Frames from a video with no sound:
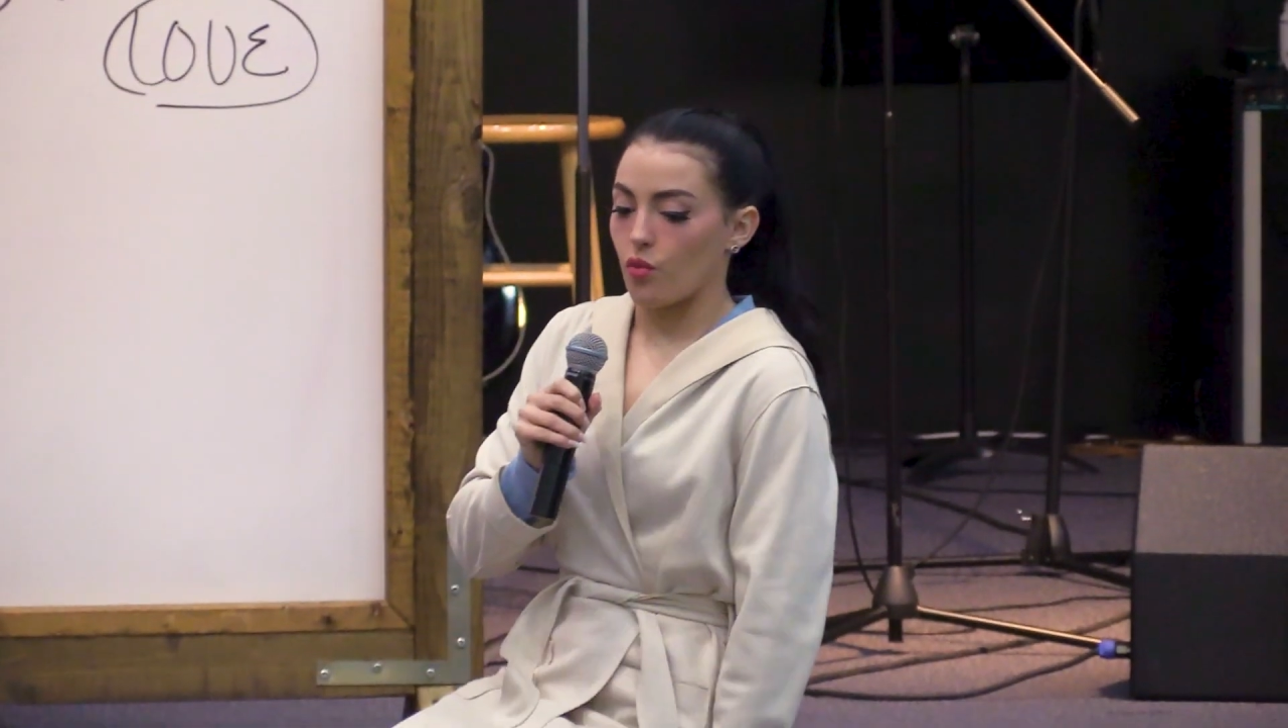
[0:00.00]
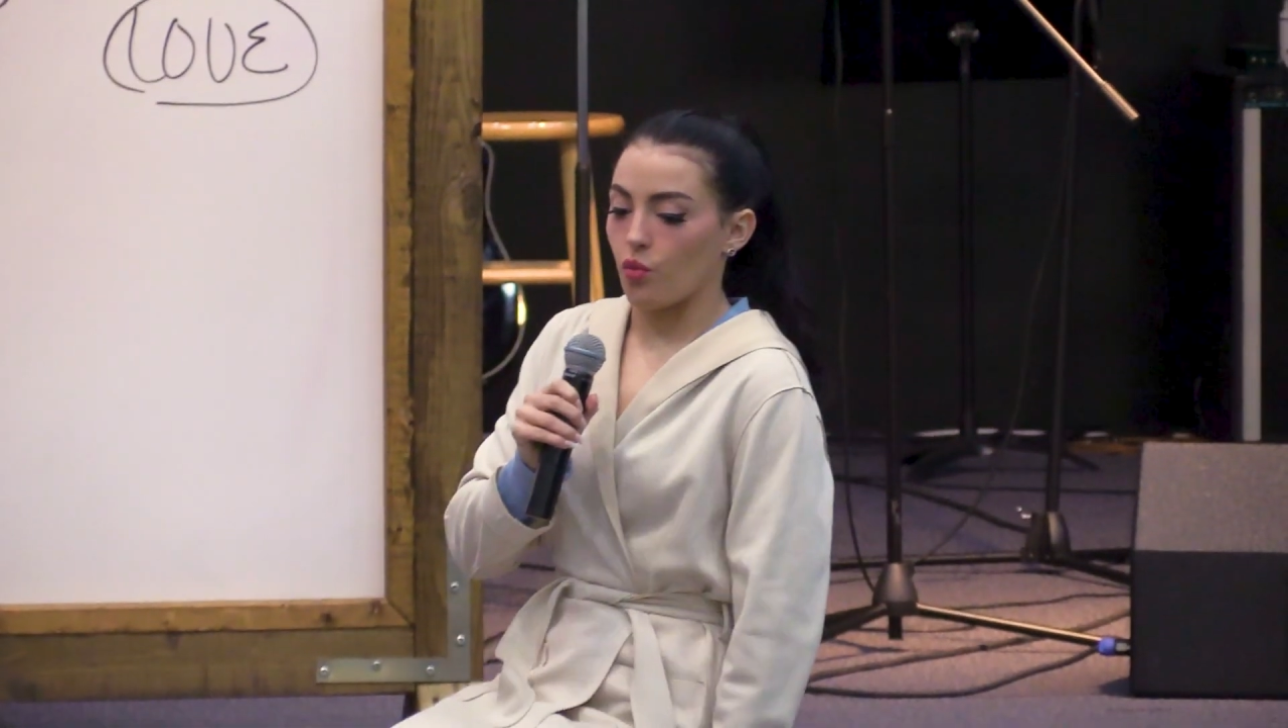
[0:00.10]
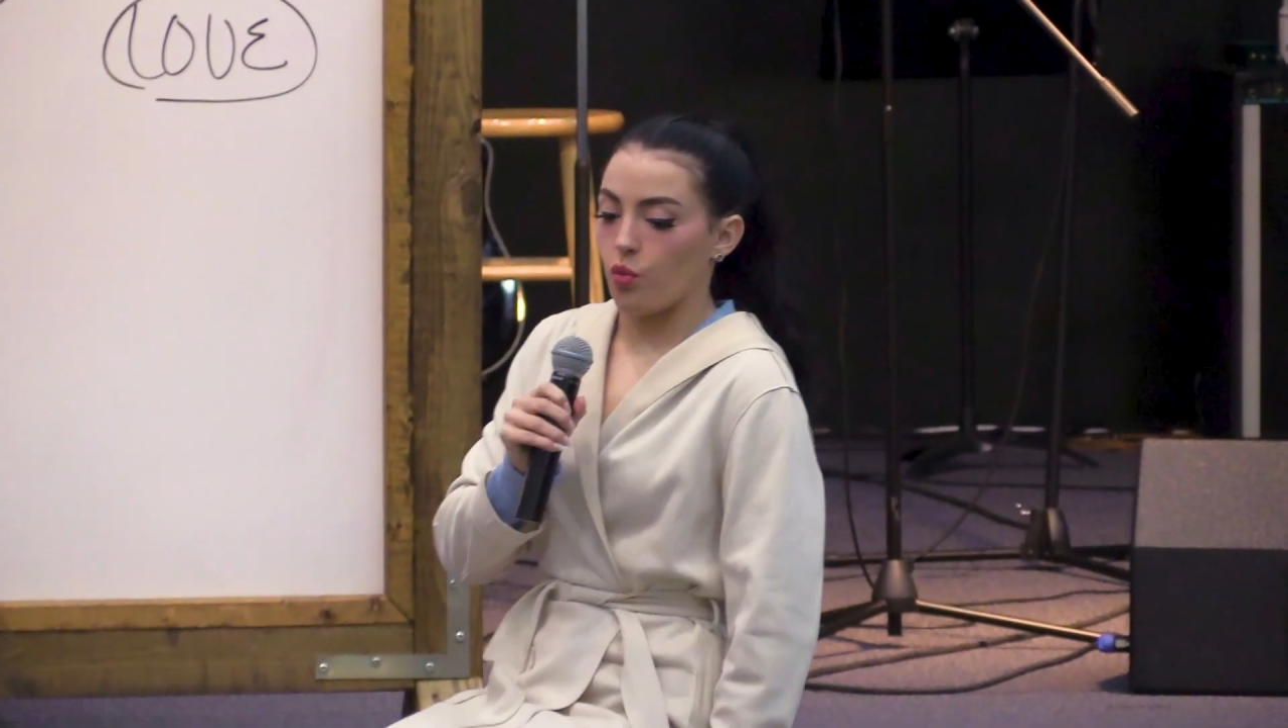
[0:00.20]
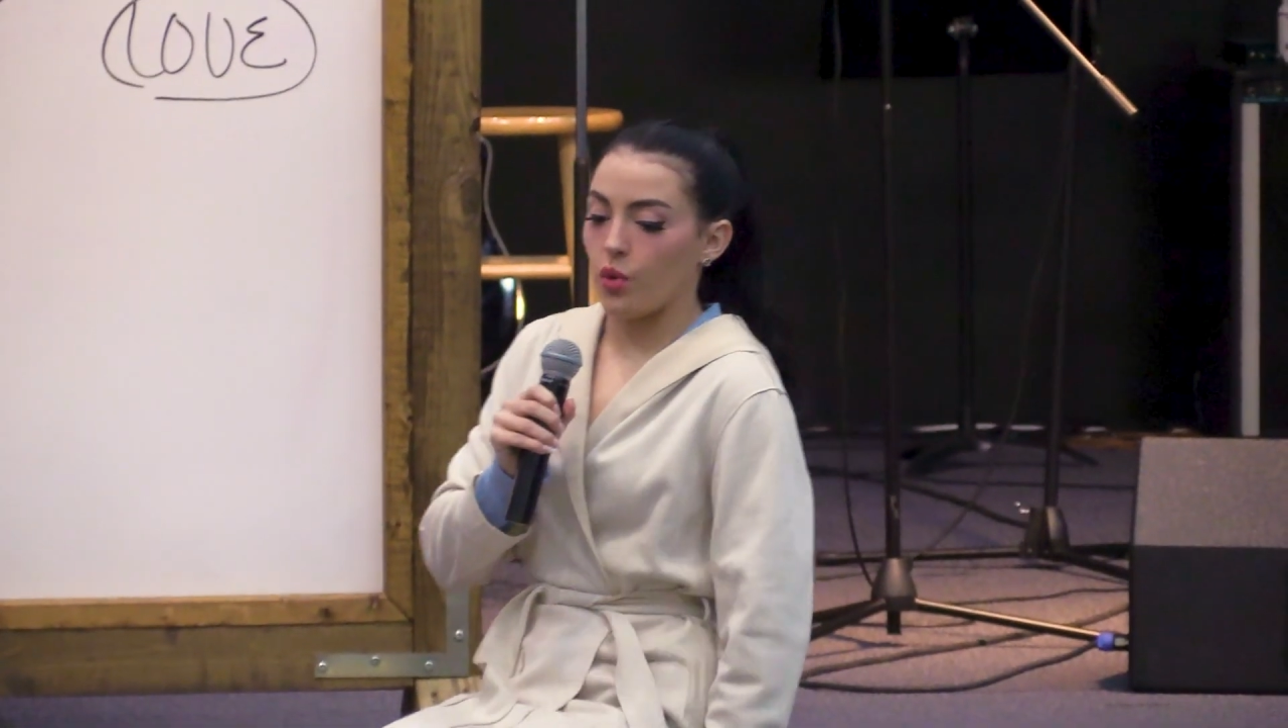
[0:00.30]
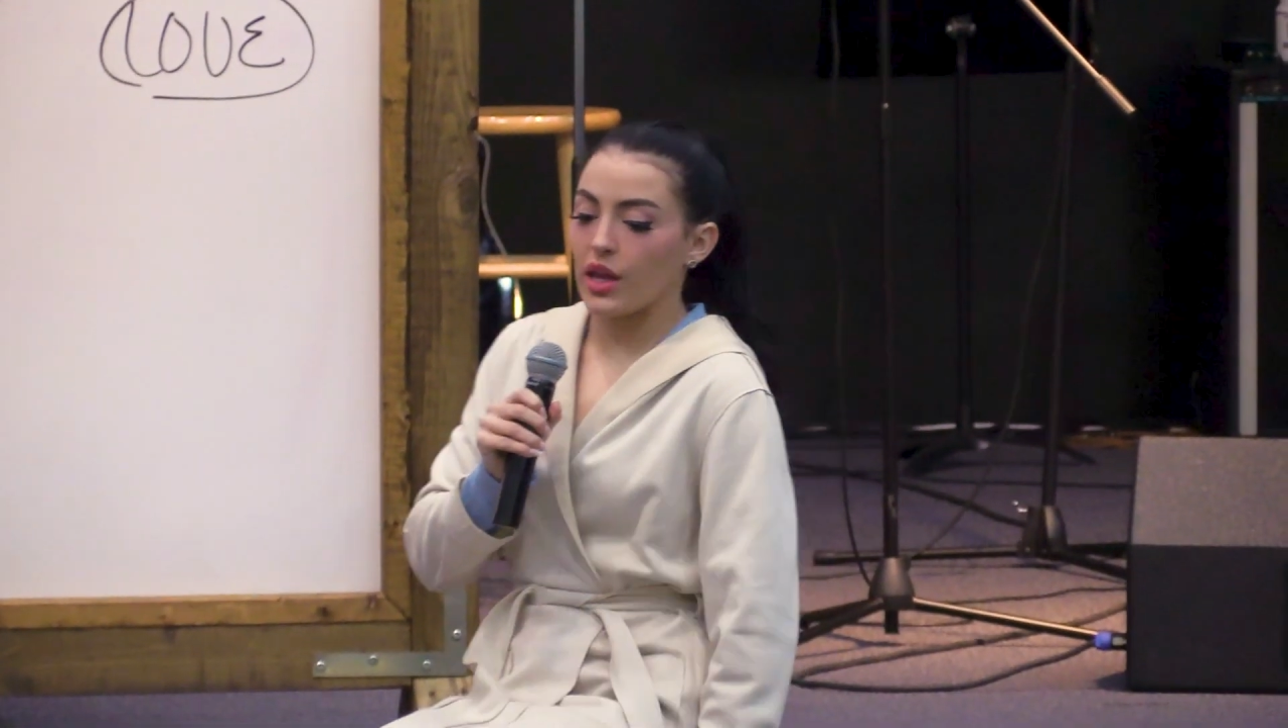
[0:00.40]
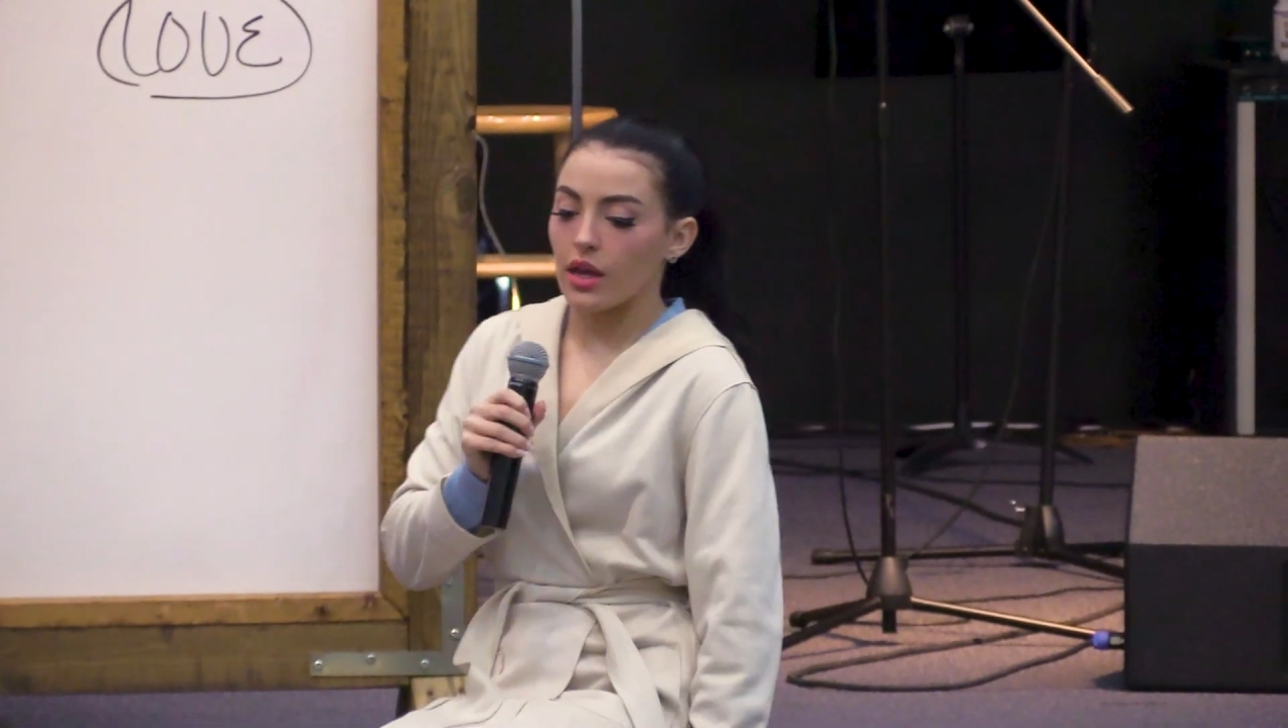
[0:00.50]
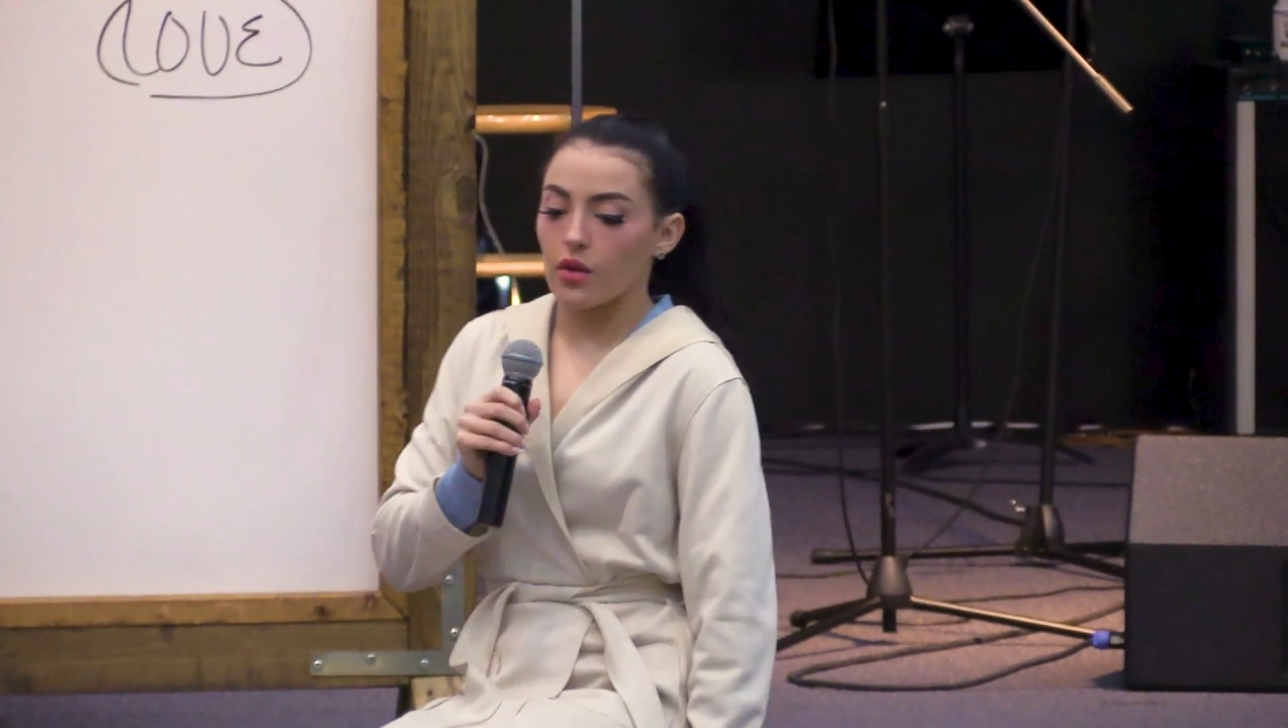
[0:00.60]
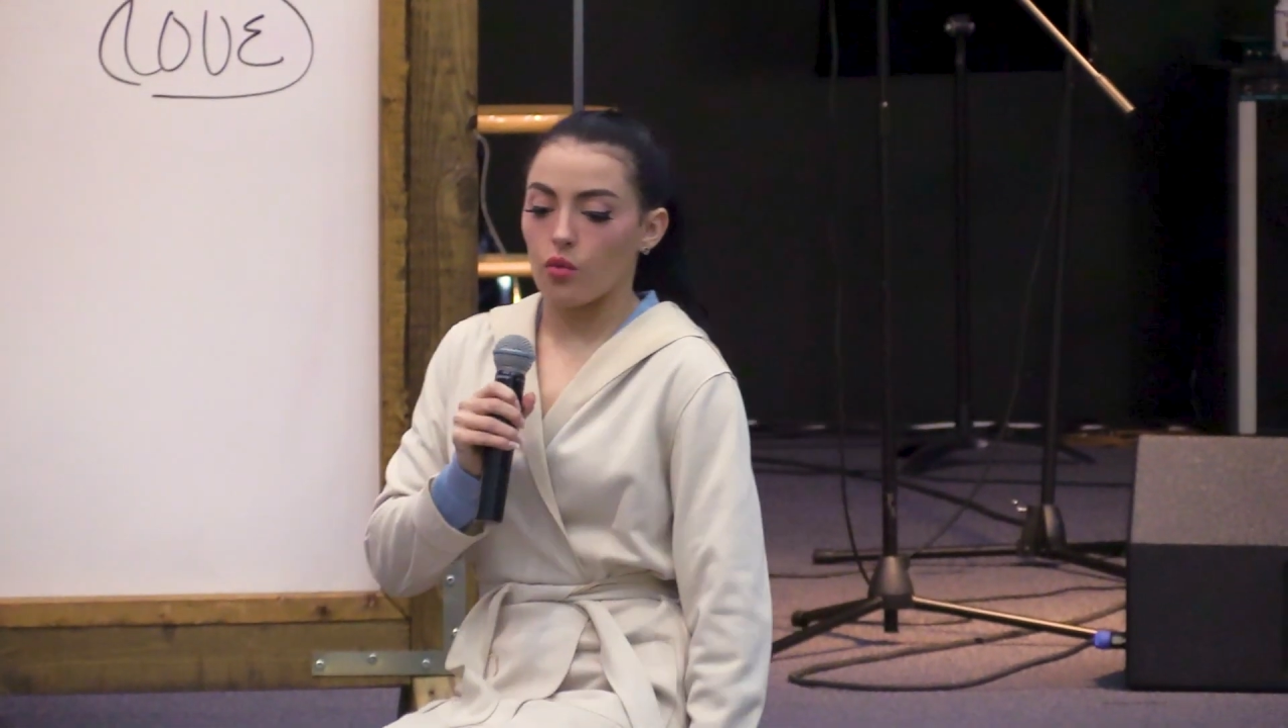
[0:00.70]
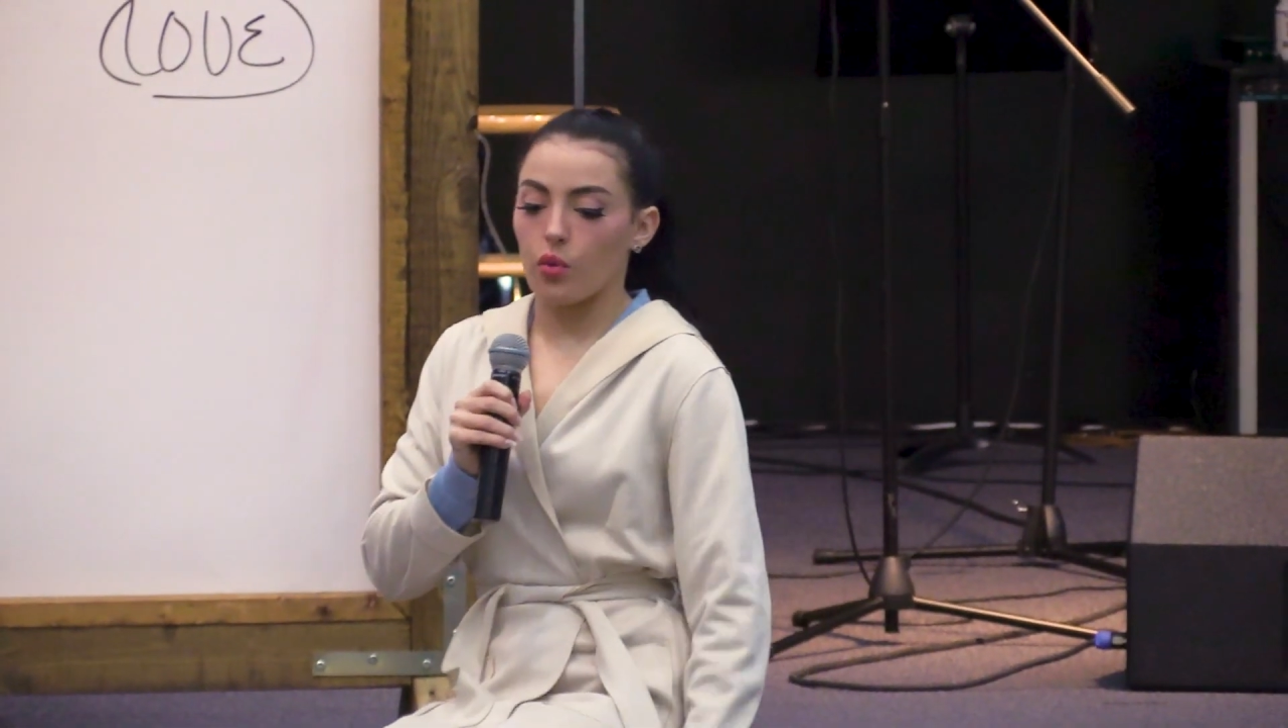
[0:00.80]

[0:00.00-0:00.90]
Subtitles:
we